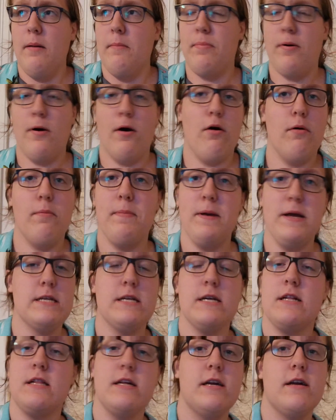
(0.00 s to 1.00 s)
Paul
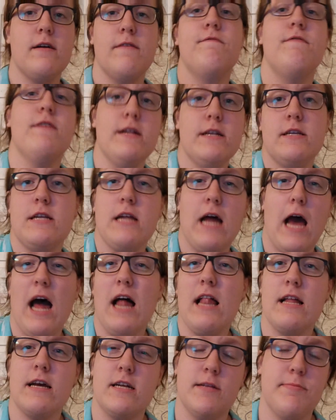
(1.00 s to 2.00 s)
basically convinced
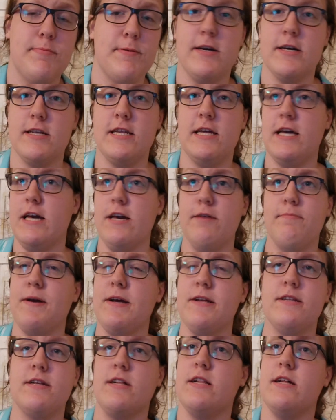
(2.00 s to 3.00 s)
Alex because he
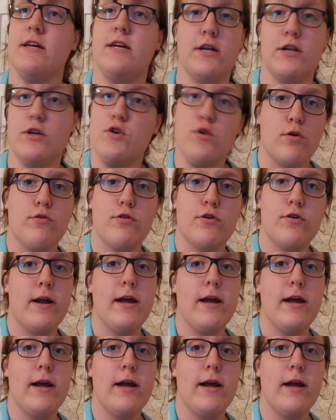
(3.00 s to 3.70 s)
basically controlled her